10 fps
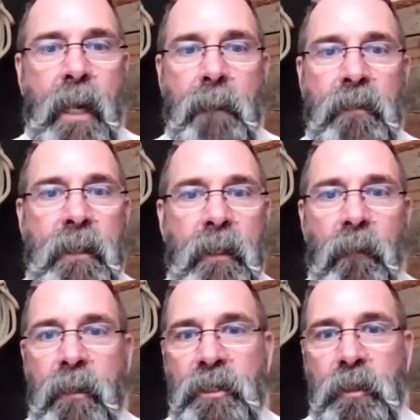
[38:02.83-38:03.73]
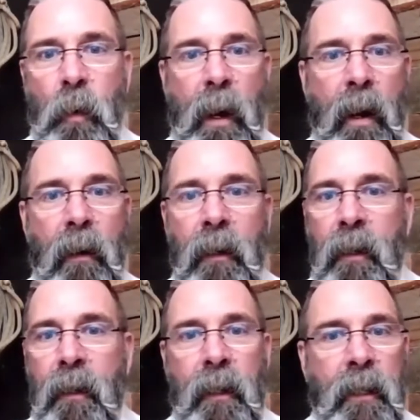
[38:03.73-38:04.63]
anytime you're dealing with a square,
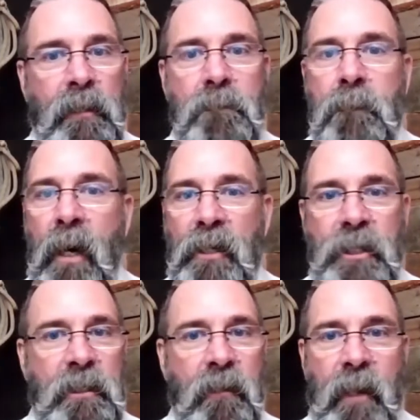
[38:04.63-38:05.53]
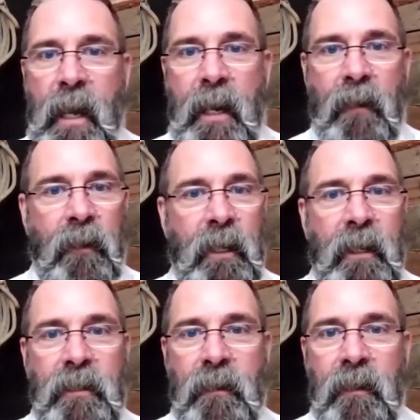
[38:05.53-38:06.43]
it's much easier to handle than
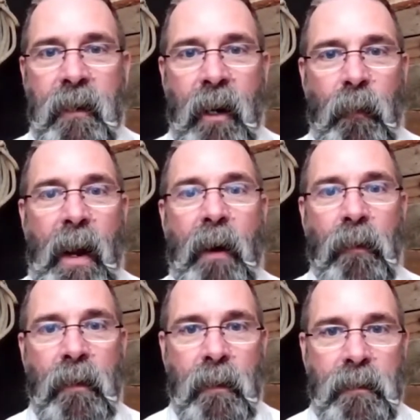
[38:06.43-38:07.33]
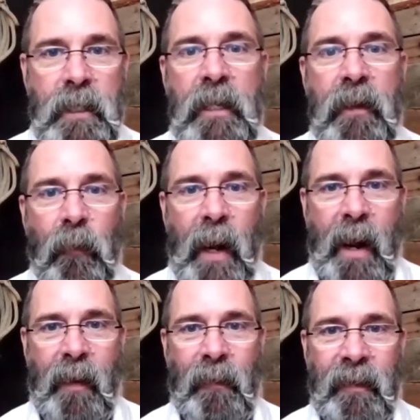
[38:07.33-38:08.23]
it is a, a round anything
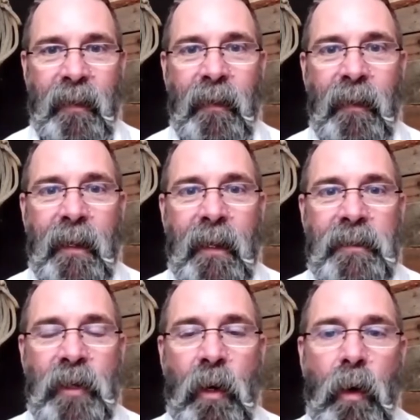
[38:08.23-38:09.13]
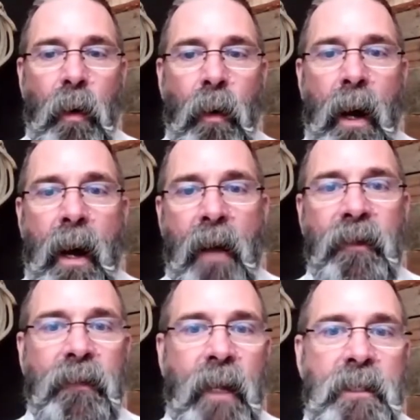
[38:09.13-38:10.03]
round, you know. Mm-hmm. So I, I,
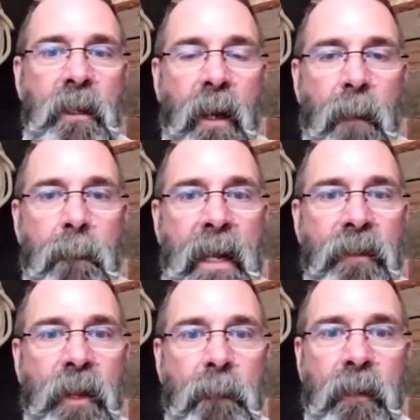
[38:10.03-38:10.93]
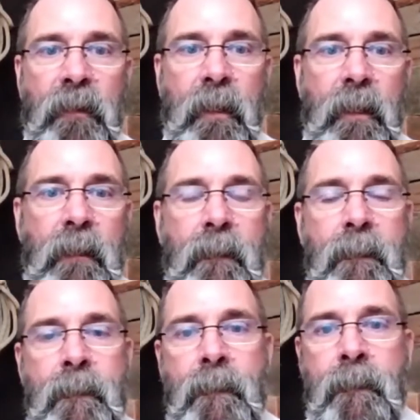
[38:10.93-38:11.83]
think that's a, a, main thing. But the
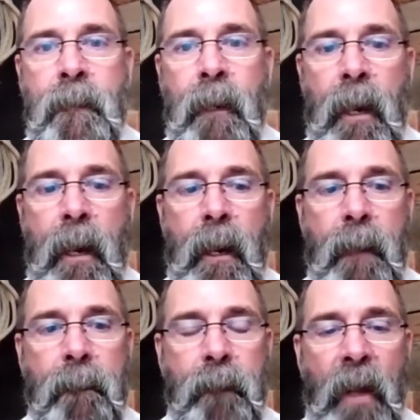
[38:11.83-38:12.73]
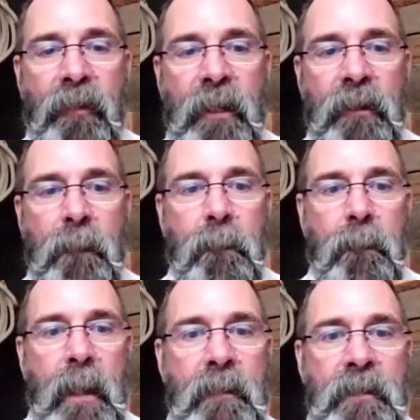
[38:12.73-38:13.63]
uh, I think that
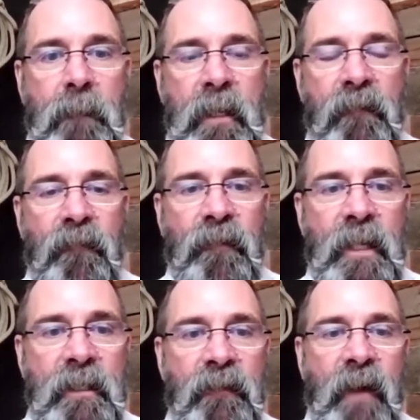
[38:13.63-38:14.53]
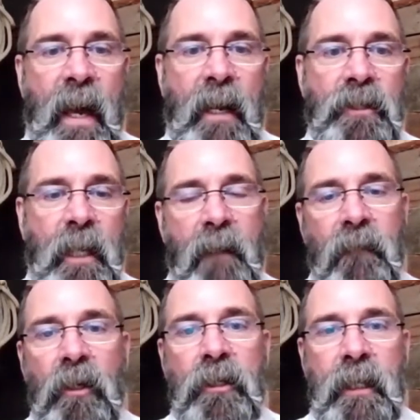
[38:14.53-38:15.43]
maybe some of the disadvantage, and I
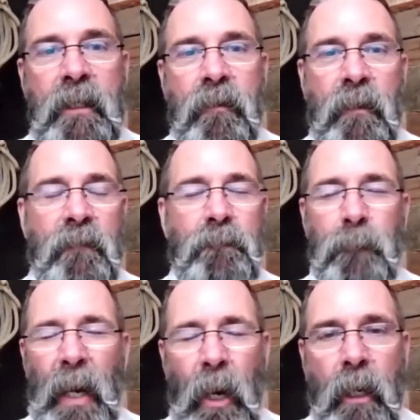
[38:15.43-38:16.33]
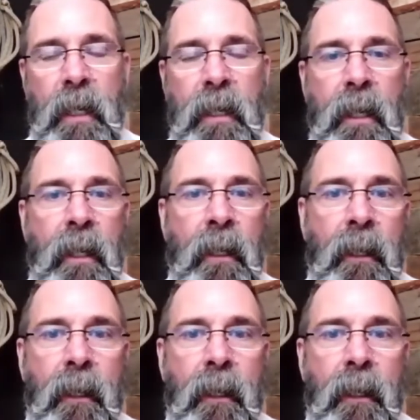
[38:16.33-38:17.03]
looked into it barely.